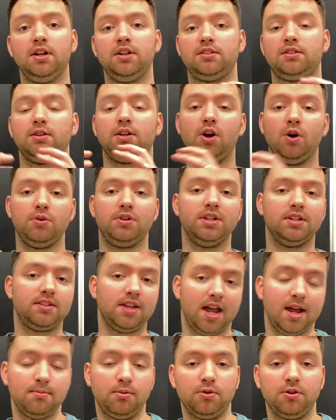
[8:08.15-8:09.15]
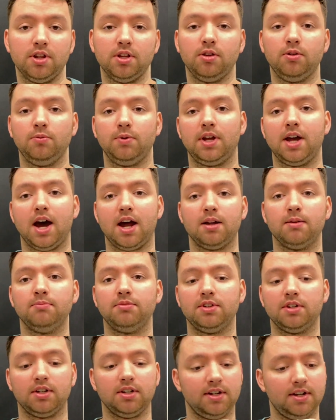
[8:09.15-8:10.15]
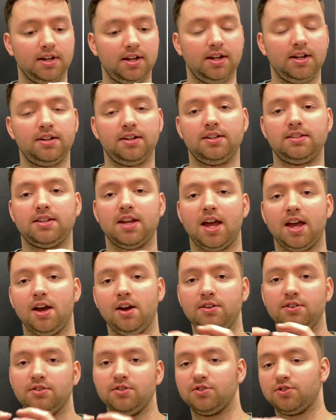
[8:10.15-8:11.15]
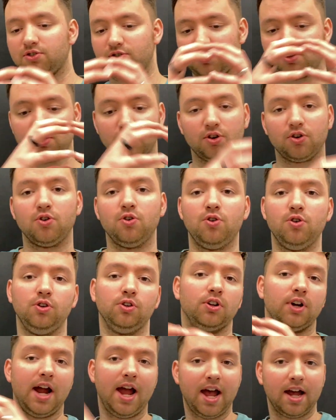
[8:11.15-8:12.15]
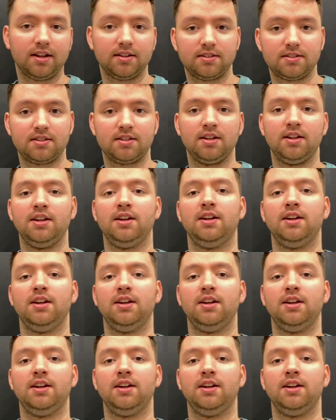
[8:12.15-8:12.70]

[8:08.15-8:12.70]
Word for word: to go disabled, and then we got them to, to say circle or X.